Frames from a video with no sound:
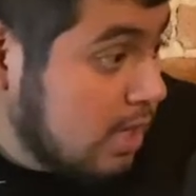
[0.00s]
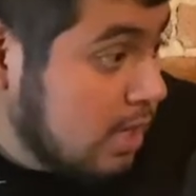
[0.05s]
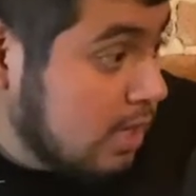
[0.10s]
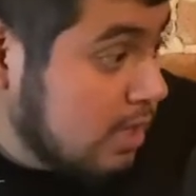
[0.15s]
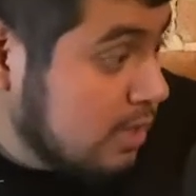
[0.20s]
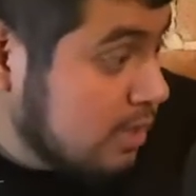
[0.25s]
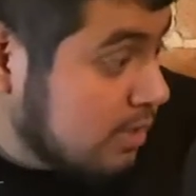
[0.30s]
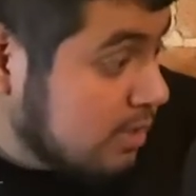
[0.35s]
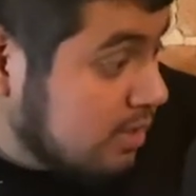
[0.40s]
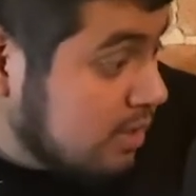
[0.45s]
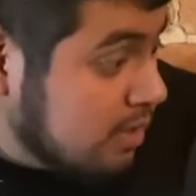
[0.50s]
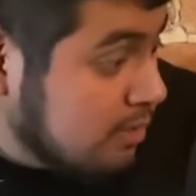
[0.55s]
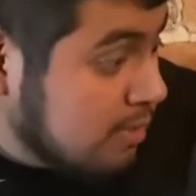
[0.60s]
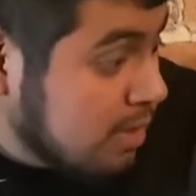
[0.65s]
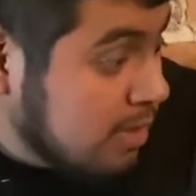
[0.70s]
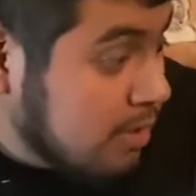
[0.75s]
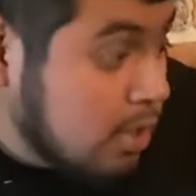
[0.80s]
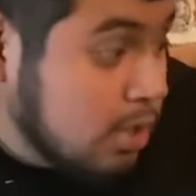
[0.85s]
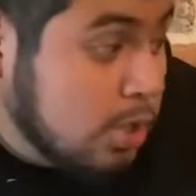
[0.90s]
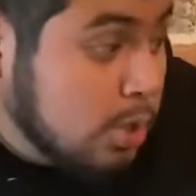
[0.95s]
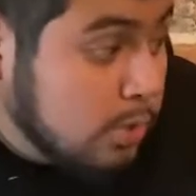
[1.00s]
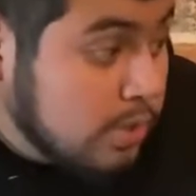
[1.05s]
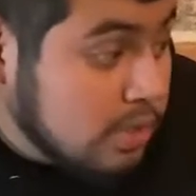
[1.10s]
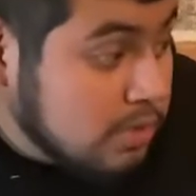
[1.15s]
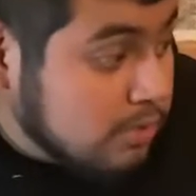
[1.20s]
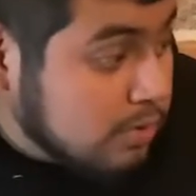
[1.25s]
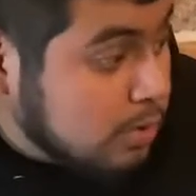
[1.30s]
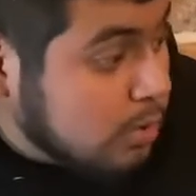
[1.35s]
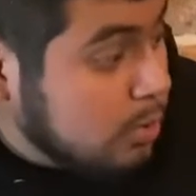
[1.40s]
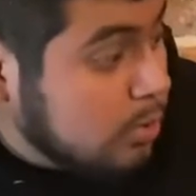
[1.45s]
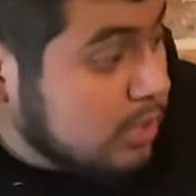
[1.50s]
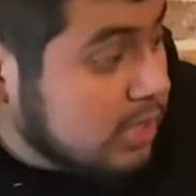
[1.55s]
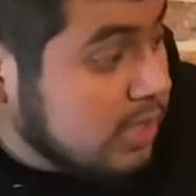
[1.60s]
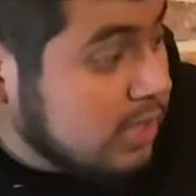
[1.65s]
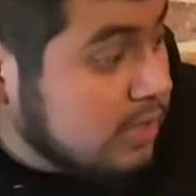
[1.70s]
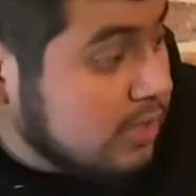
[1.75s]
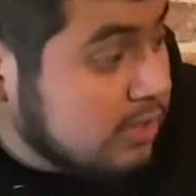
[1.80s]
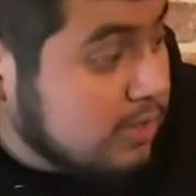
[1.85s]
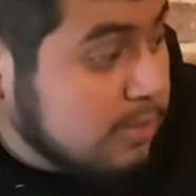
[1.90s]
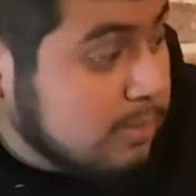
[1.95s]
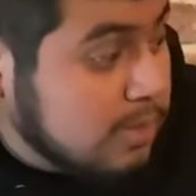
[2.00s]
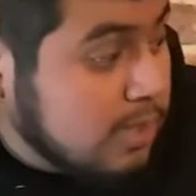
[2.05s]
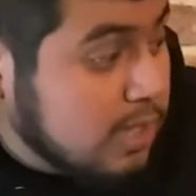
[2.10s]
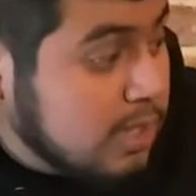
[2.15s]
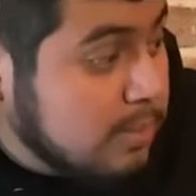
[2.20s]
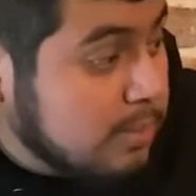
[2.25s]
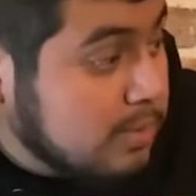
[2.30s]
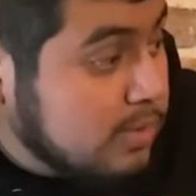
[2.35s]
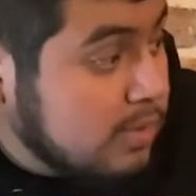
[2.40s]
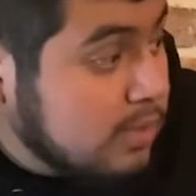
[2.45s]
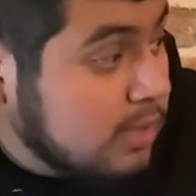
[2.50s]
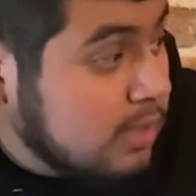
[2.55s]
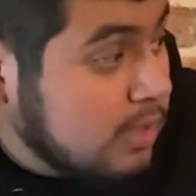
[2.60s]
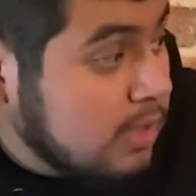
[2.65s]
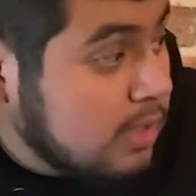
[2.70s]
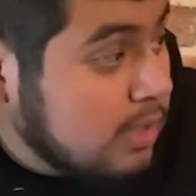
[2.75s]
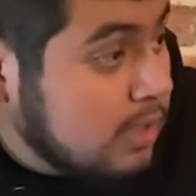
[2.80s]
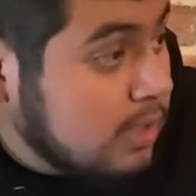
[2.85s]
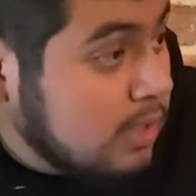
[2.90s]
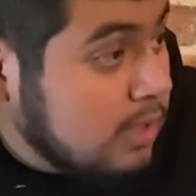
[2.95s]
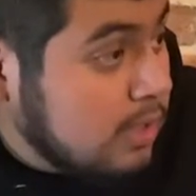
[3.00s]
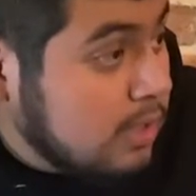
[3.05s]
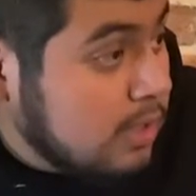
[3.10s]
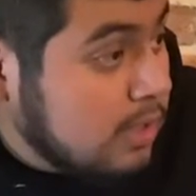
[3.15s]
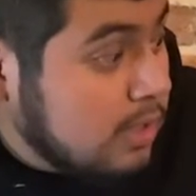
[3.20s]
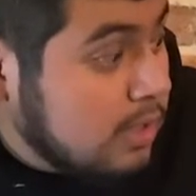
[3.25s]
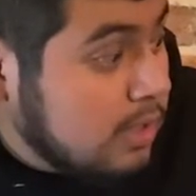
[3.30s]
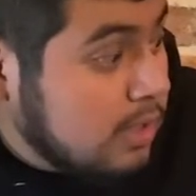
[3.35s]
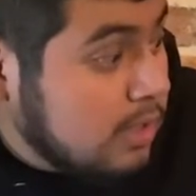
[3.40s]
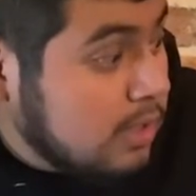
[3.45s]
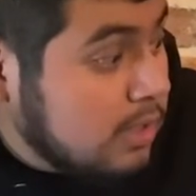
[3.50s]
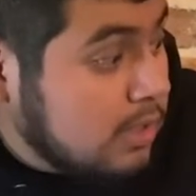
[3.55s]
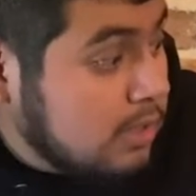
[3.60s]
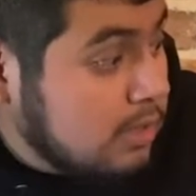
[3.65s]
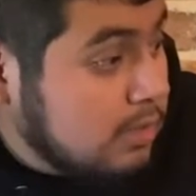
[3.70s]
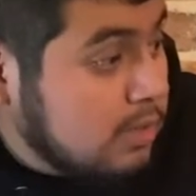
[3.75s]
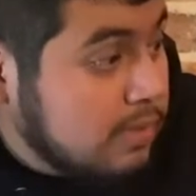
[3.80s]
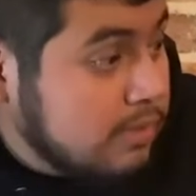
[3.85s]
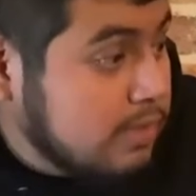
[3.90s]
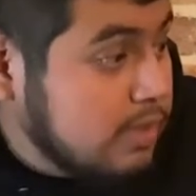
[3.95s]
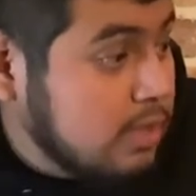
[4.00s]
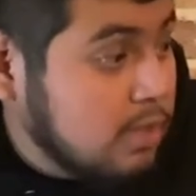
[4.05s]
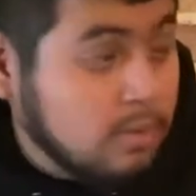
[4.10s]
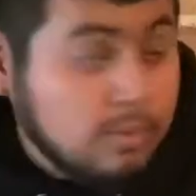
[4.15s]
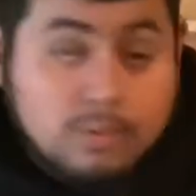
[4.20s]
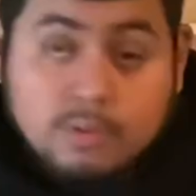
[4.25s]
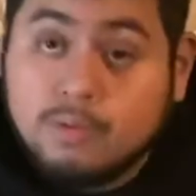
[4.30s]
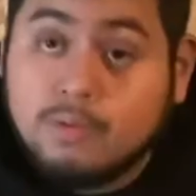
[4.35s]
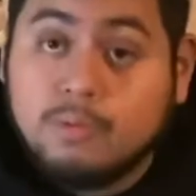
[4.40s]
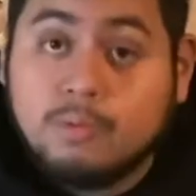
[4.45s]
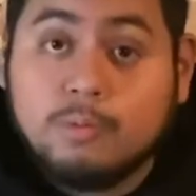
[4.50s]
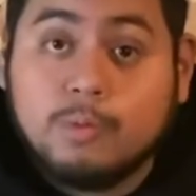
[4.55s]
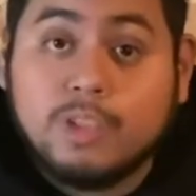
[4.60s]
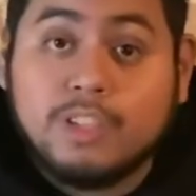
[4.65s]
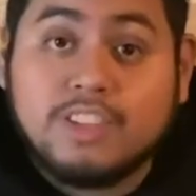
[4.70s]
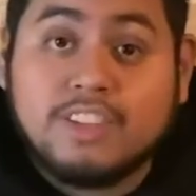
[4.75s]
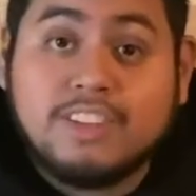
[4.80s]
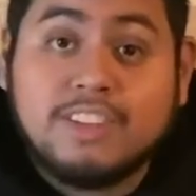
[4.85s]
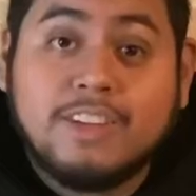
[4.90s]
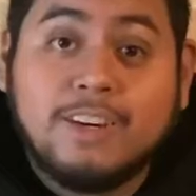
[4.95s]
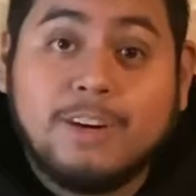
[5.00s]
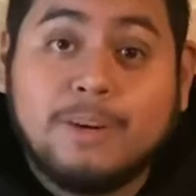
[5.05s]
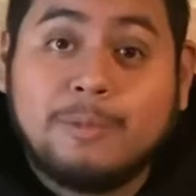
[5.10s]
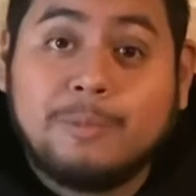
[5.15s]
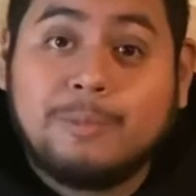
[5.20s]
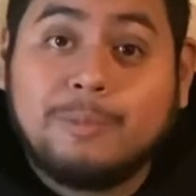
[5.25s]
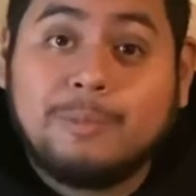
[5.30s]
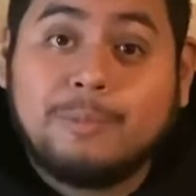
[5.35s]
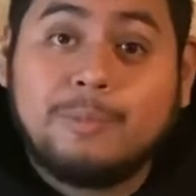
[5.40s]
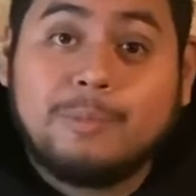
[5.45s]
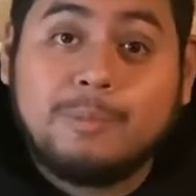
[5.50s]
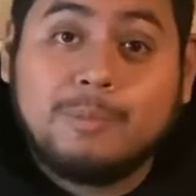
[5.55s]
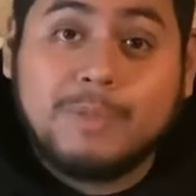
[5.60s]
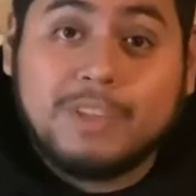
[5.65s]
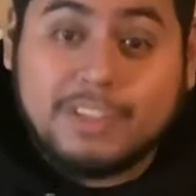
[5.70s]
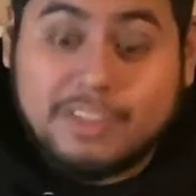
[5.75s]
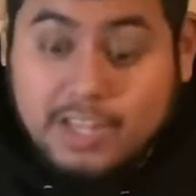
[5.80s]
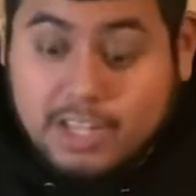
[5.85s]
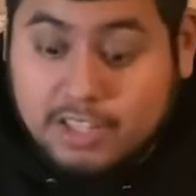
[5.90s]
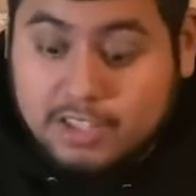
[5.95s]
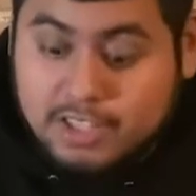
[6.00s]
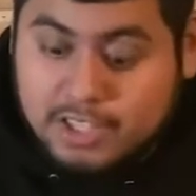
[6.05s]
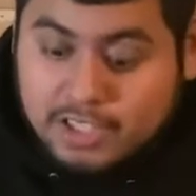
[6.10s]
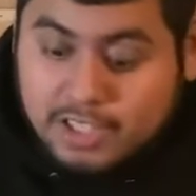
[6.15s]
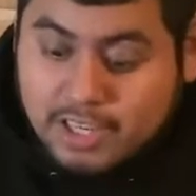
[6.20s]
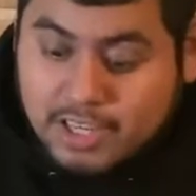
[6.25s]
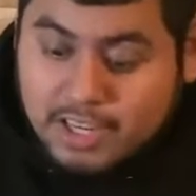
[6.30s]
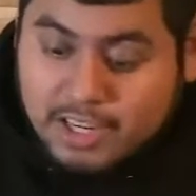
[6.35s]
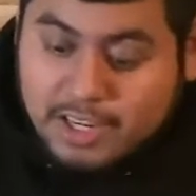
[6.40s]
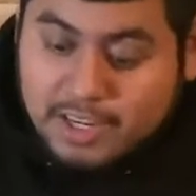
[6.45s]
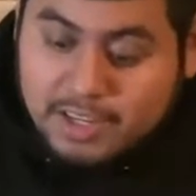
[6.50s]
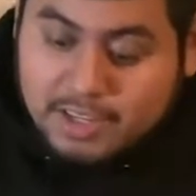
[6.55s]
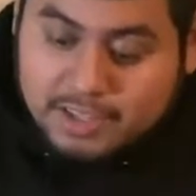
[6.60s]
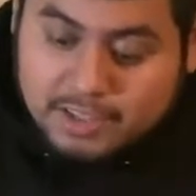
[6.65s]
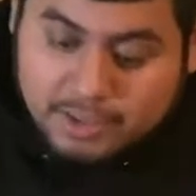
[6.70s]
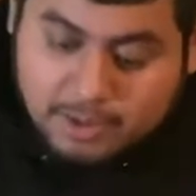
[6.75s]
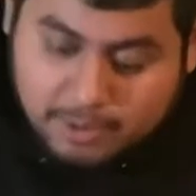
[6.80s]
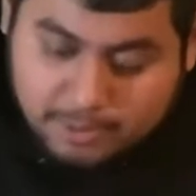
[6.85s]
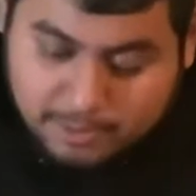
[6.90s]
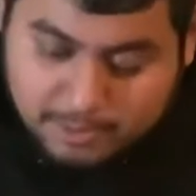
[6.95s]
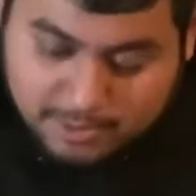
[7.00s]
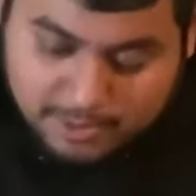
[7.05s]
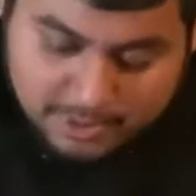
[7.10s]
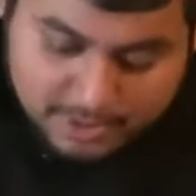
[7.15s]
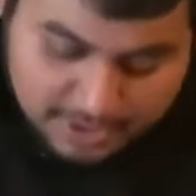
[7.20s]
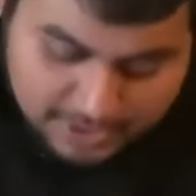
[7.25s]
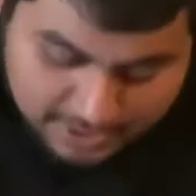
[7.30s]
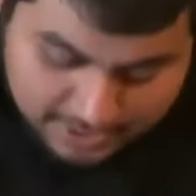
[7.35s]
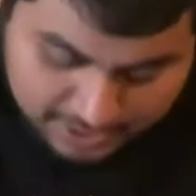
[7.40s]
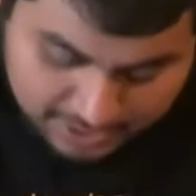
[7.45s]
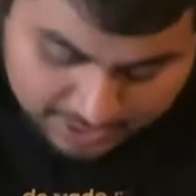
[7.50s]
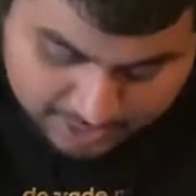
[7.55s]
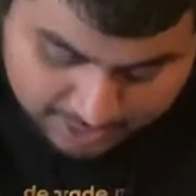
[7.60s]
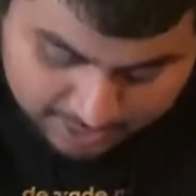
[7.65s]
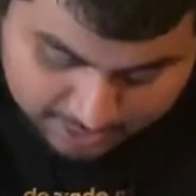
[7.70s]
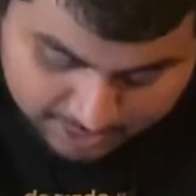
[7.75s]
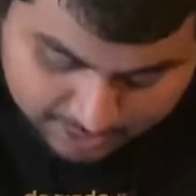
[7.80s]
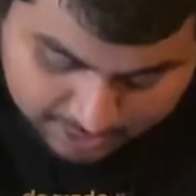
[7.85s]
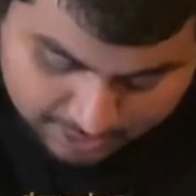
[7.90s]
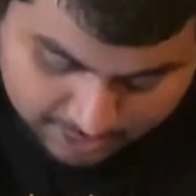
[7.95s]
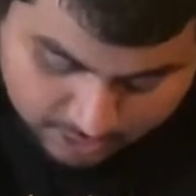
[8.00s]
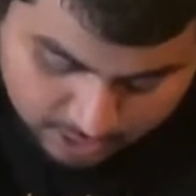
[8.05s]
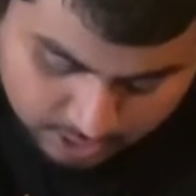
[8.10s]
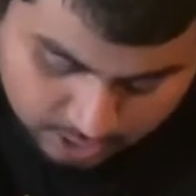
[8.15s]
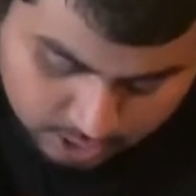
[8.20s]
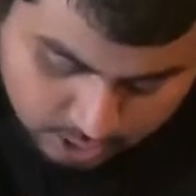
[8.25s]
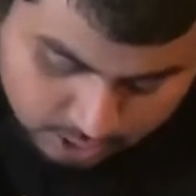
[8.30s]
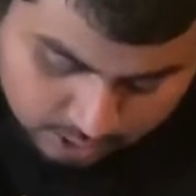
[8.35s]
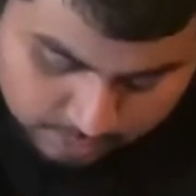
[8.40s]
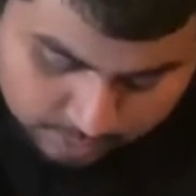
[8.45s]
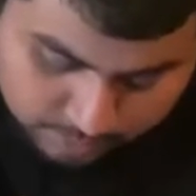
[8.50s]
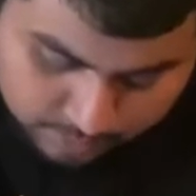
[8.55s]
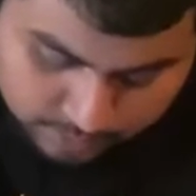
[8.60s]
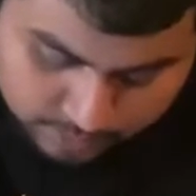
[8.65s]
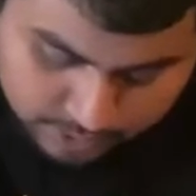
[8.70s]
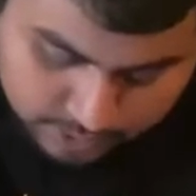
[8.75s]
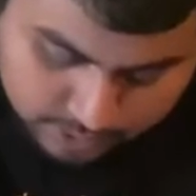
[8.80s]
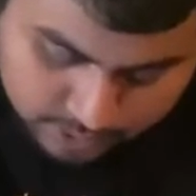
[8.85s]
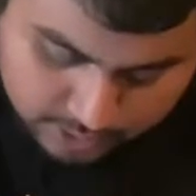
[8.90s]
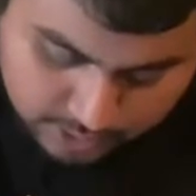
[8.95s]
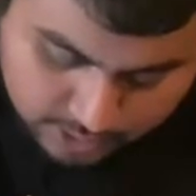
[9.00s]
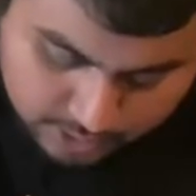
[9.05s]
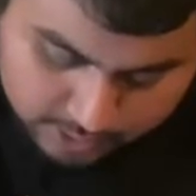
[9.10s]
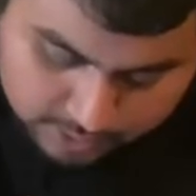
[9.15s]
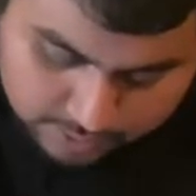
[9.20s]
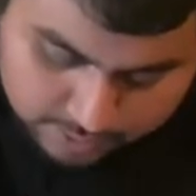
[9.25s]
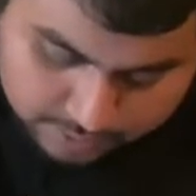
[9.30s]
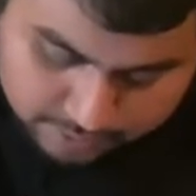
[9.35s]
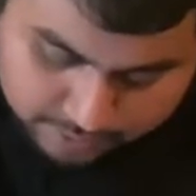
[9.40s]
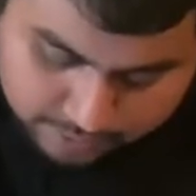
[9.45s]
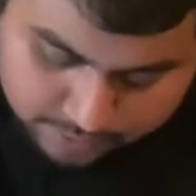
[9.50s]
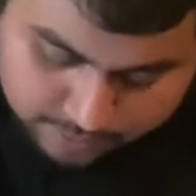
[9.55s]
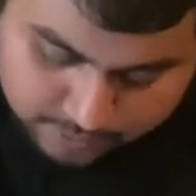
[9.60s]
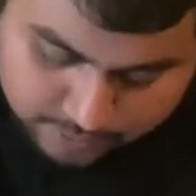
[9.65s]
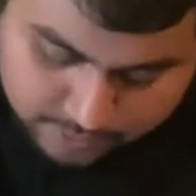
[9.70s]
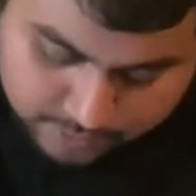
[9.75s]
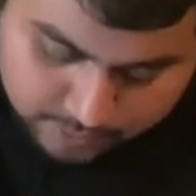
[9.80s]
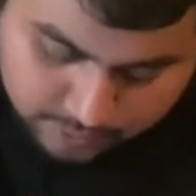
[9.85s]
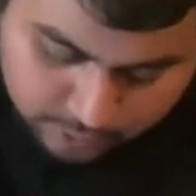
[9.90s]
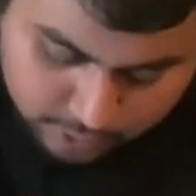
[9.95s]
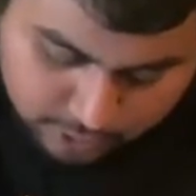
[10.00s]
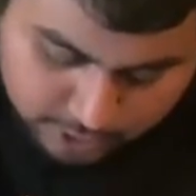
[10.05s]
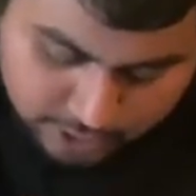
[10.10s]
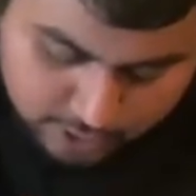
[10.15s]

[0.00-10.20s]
to see if my audio is recording, because sometimes you never know with technology. So I'm kind of trying